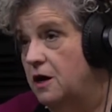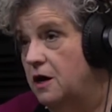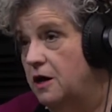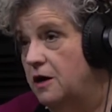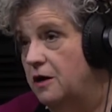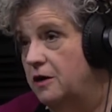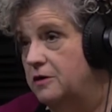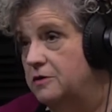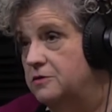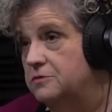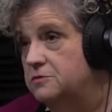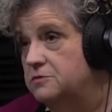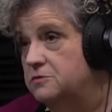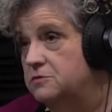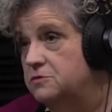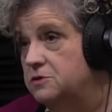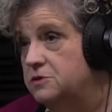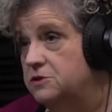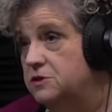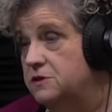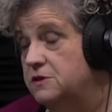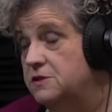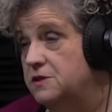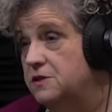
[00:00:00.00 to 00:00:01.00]
Uh,
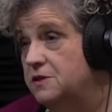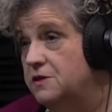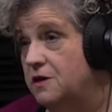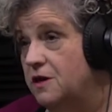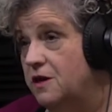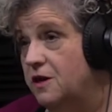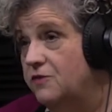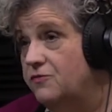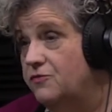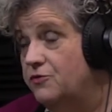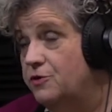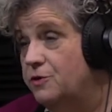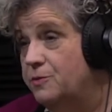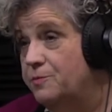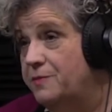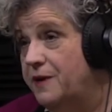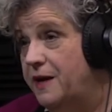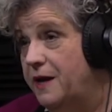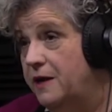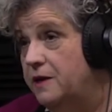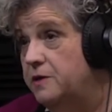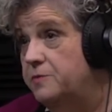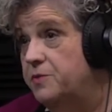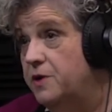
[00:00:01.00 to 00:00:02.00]
we're just going to offer a
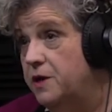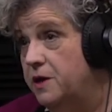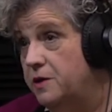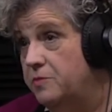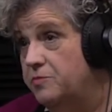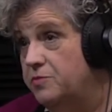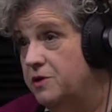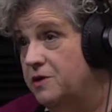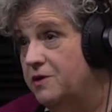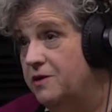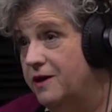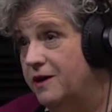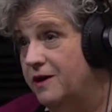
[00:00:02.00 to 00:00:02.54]
bagpipe